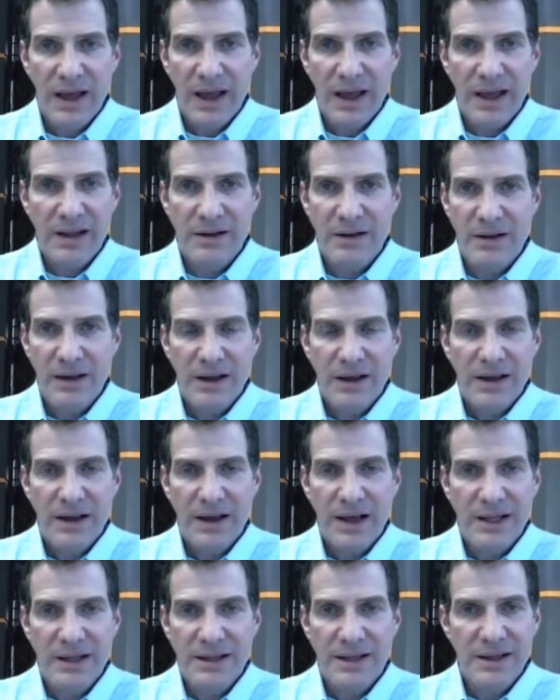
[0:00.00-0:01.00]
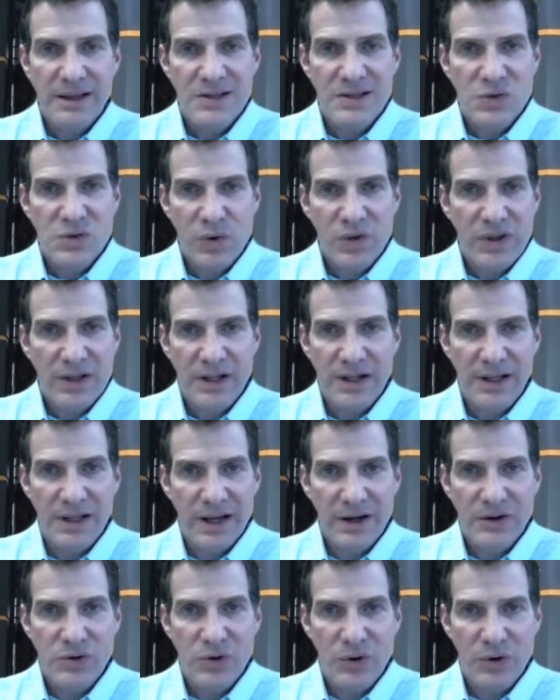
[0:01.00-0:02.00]
And at least with an
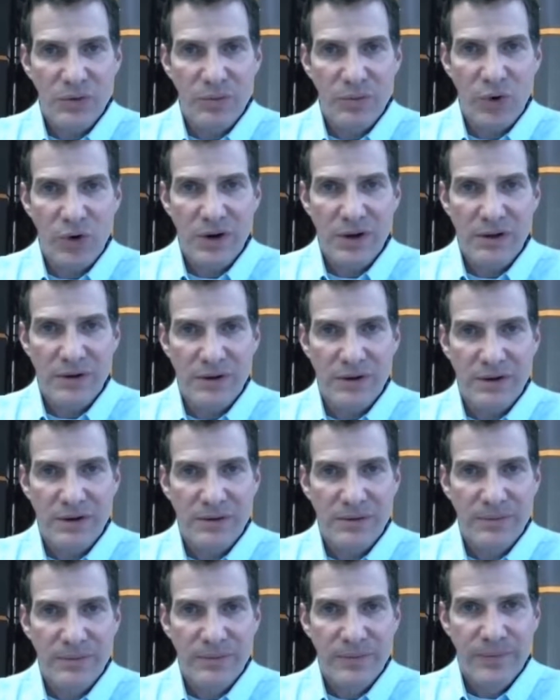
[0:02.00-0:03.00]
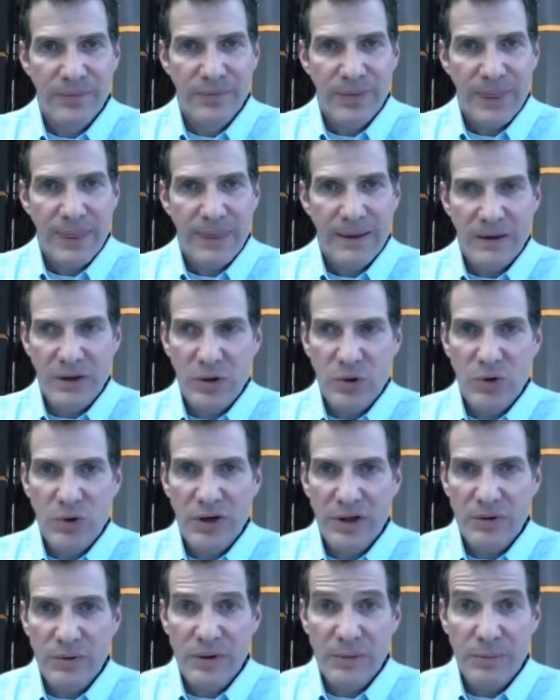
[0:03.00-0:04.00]
electrode boiler, you
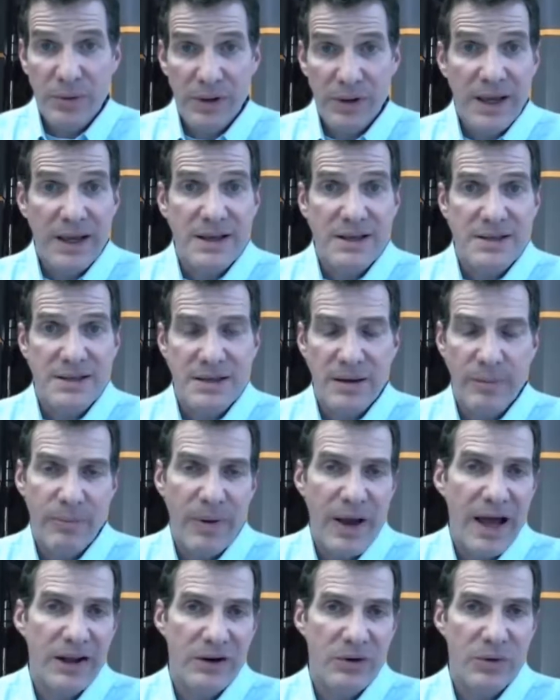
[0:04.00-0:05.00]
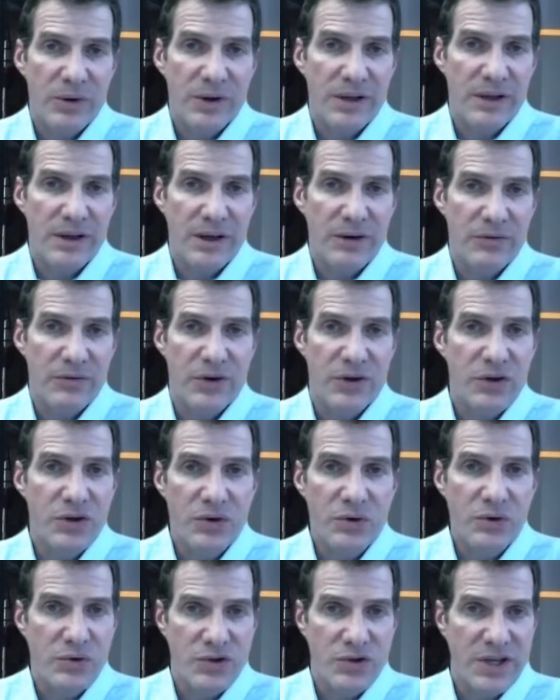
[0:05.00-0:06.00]
can replace a battery of
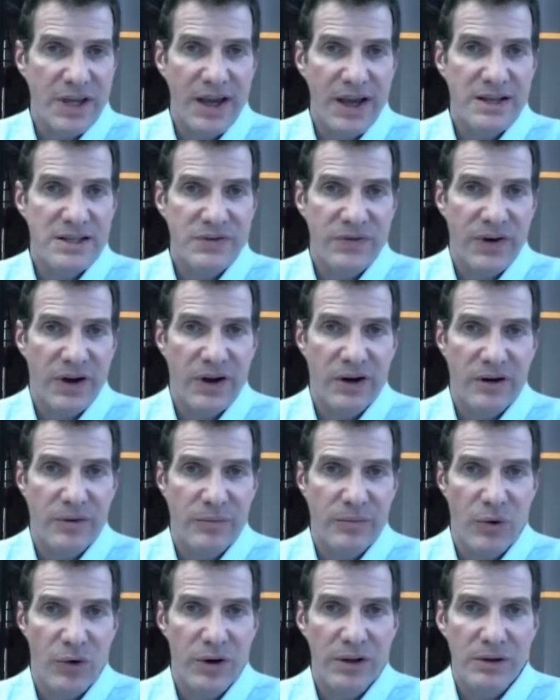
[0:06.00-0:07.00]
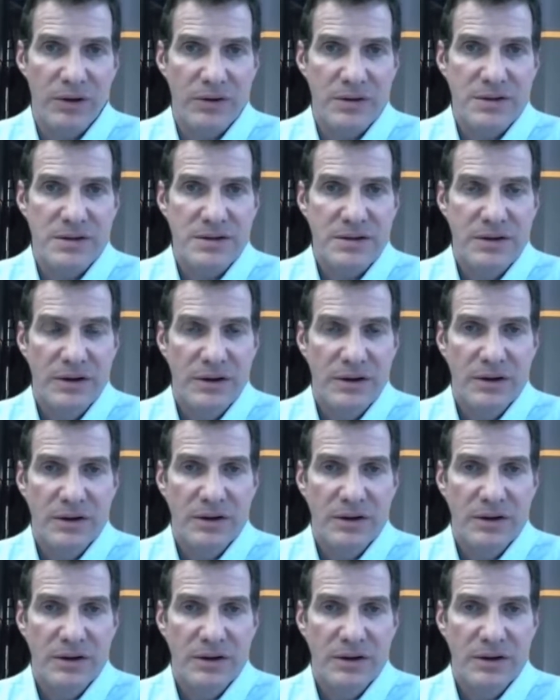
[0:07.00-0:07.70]
huge gas-fired boilers